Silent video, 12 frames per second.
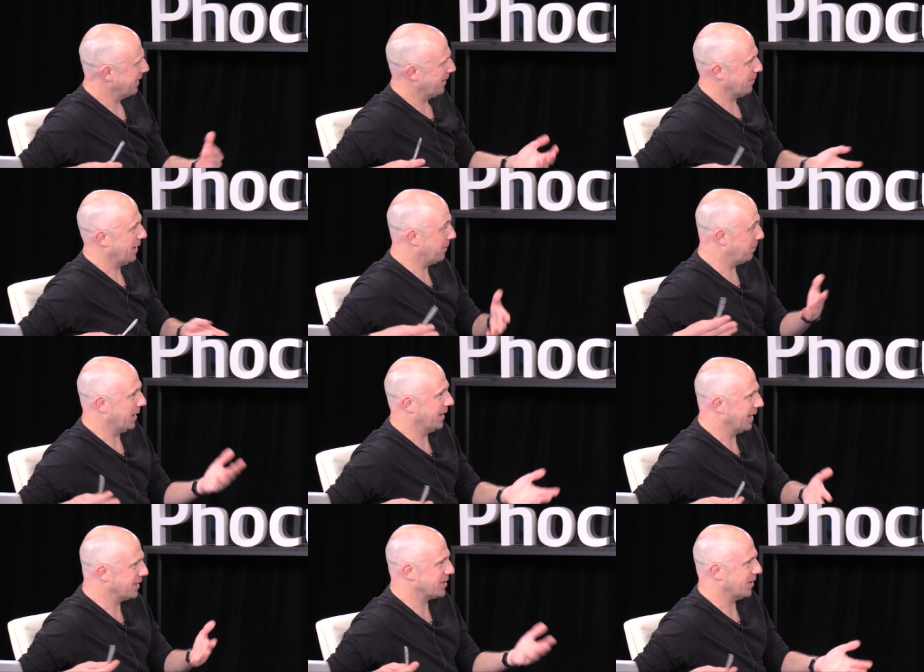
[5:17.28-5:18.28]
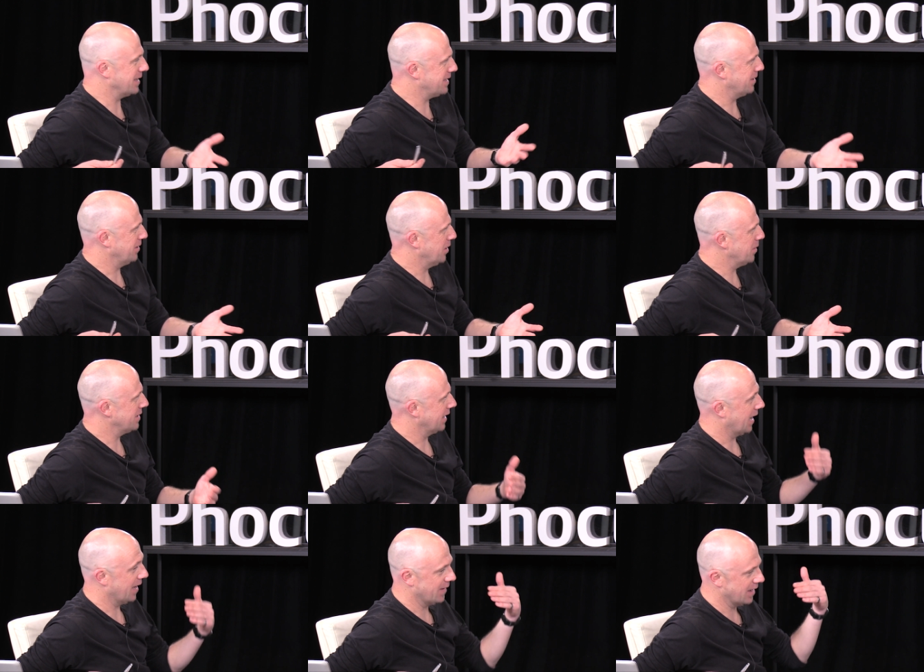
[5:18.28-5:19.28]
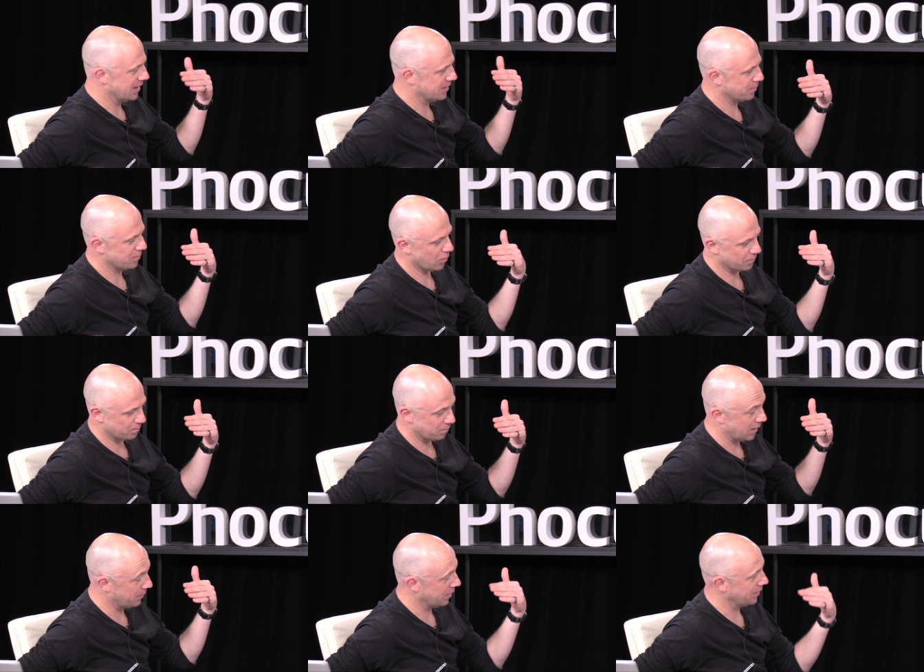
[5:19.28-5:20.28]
yeah. being excited and using it, and then there's maybe